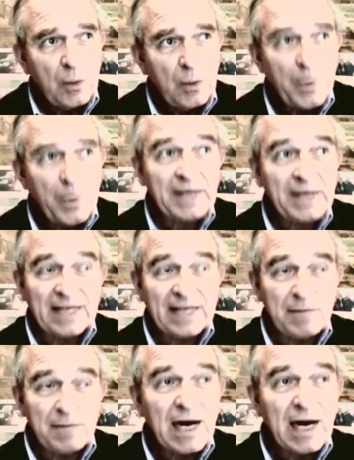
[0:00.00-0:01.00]
when it
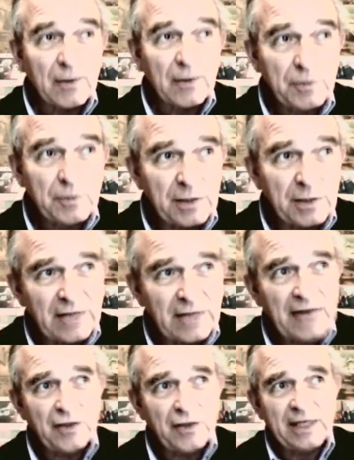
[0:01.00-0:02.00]
came out, because
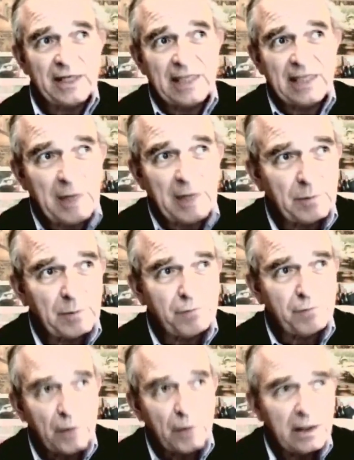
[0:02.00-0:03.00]
actually it came out
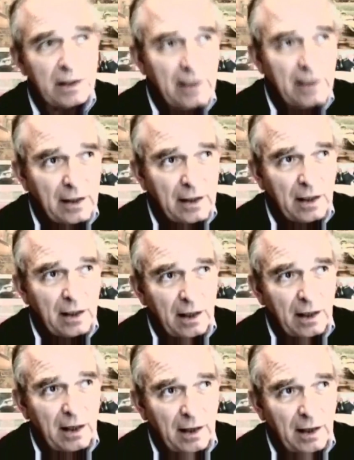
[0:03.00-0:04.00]
before
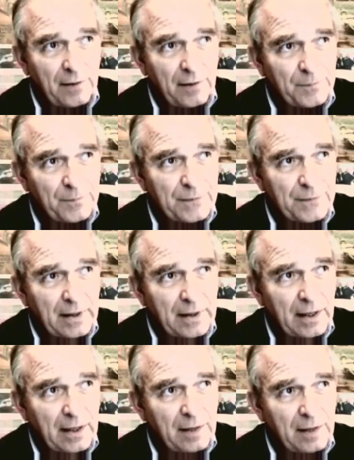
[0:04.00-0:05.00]
the
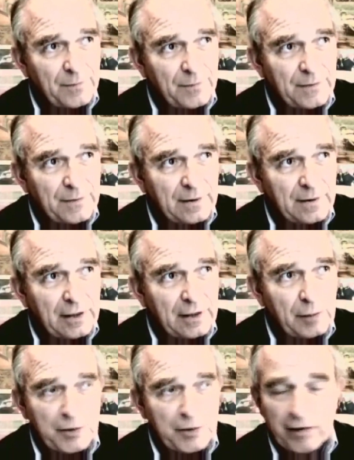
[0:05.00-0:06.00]

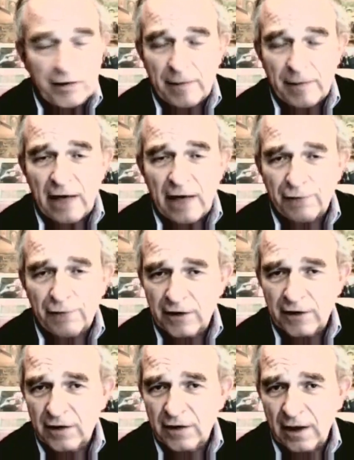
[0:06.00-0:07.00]
Libertarian
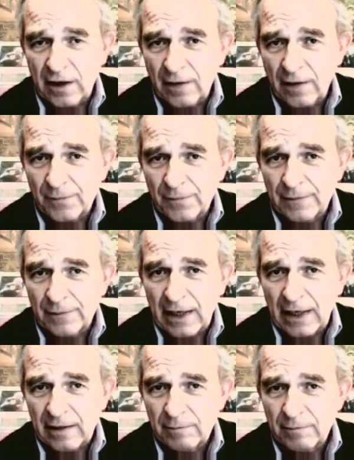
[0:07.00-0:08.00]
Manifest
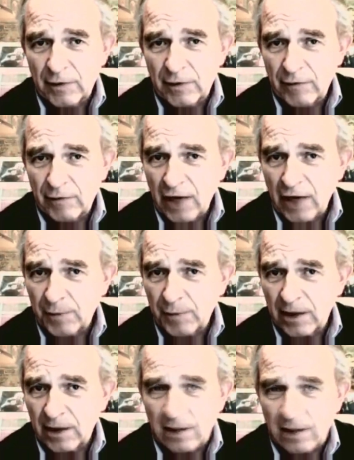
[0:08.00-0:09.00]
by Murray
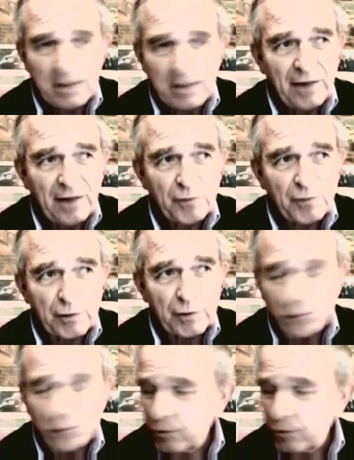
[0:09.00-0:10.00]
Rothbard. I mean, this was the
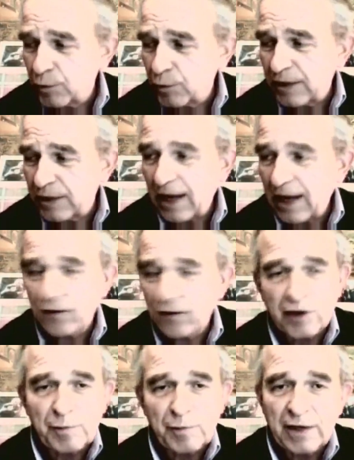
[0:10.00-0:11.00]
first book that actually
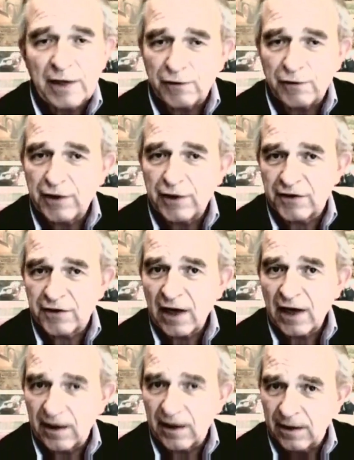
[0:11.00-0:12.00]
explains a free
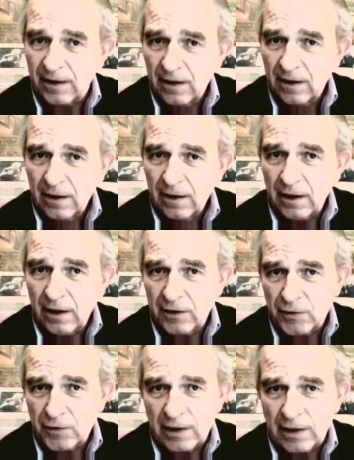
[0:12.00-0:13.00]
society in
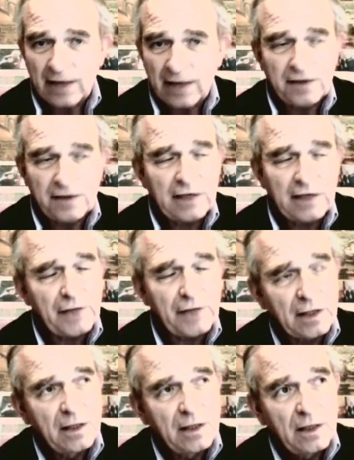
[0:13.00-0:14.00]
history in
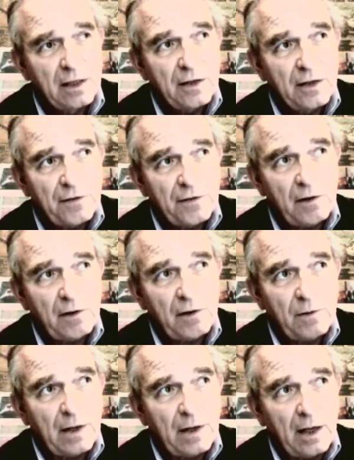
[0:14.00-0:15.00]
1970.
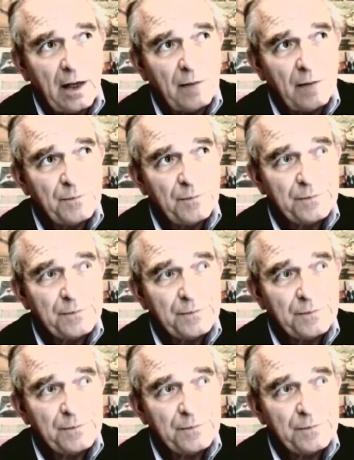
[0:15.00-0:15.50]
So,